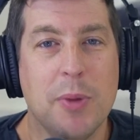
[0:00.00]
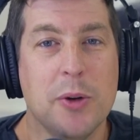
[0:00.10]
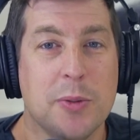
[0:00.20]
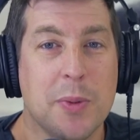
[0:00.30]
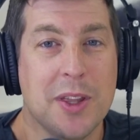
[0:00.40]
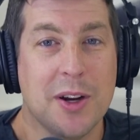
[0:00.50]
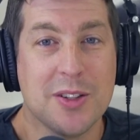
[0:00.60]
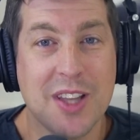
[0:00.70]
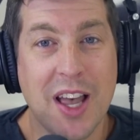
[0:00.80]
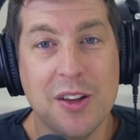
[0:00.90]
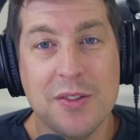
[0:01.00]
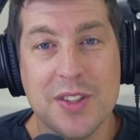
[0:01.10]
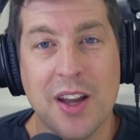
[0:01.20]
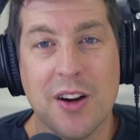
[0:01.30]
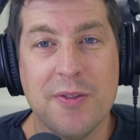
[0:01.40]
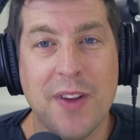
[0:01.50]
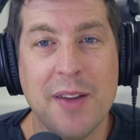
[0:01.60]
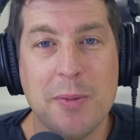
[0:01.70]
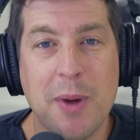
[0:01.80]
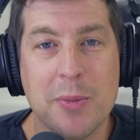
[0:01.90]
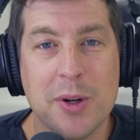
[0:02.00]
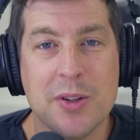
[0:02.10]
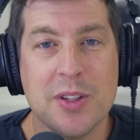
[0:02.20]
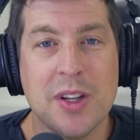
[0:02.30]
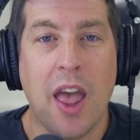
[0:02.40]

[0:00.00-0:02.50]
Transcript: both with ourselves and our family members,